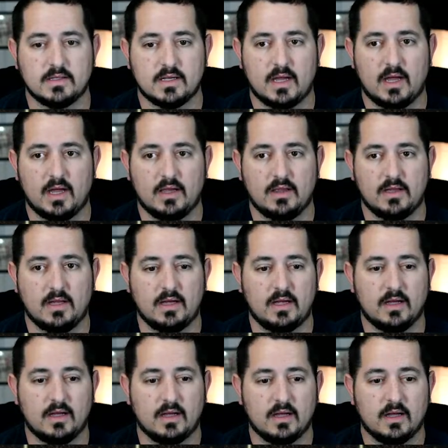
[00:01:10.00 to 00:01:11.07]
say
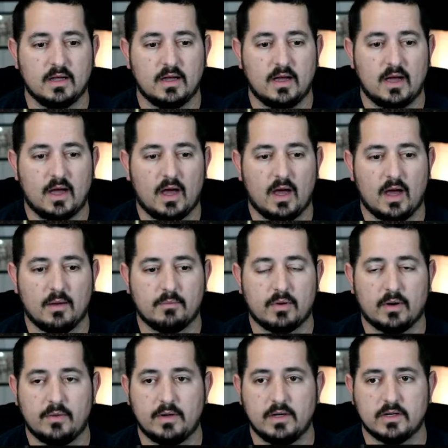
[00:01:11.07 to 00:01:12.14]
the
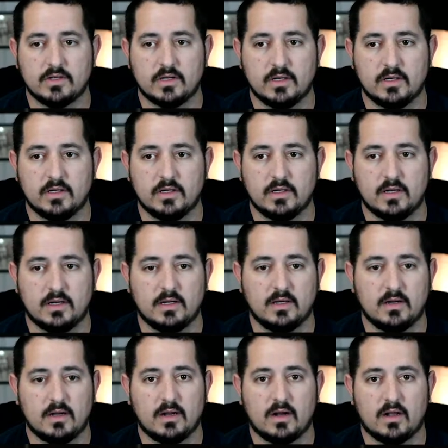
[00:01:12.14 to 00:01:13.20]
pro edition
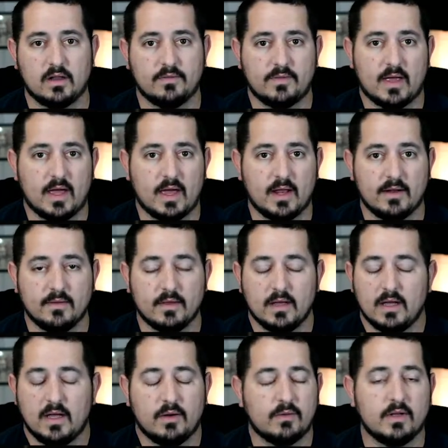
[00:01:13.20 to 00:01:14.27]
and all of that.
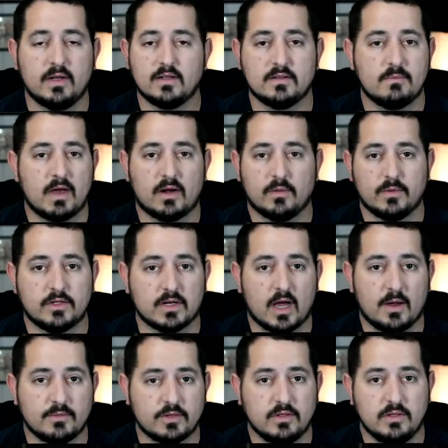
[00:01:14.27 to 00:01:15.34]
It really doesn't matter which
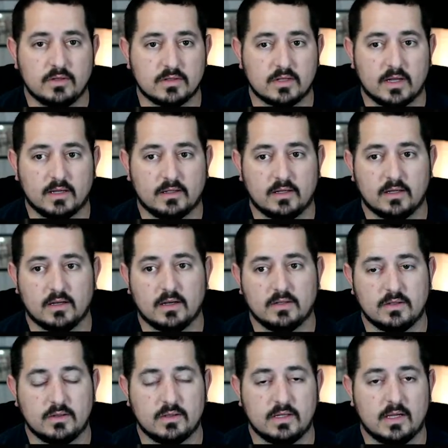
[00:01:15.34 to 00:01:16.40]
option you select here. As
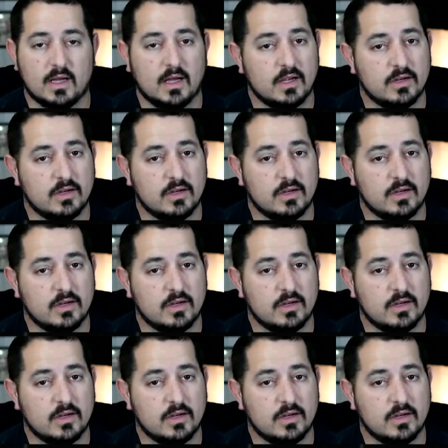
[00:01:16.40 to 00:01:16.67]
you see, I